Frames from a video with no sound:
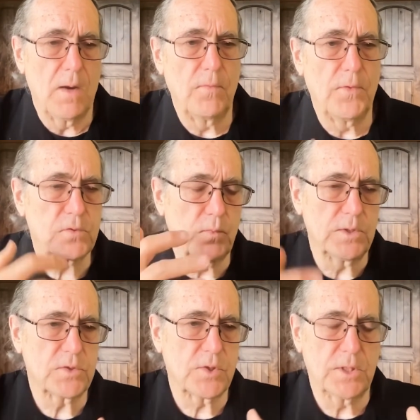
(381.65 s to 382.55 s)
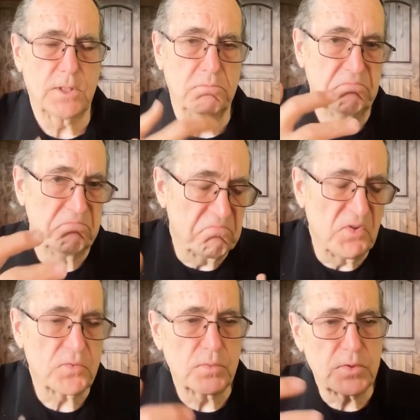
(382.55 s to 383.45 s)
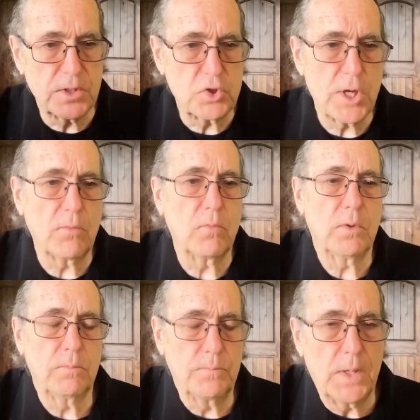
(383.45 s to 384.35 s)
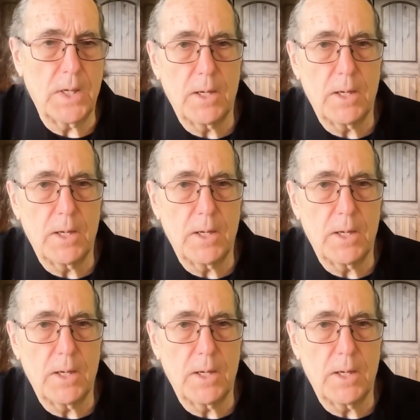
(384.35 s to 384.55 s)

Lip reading: and this was the general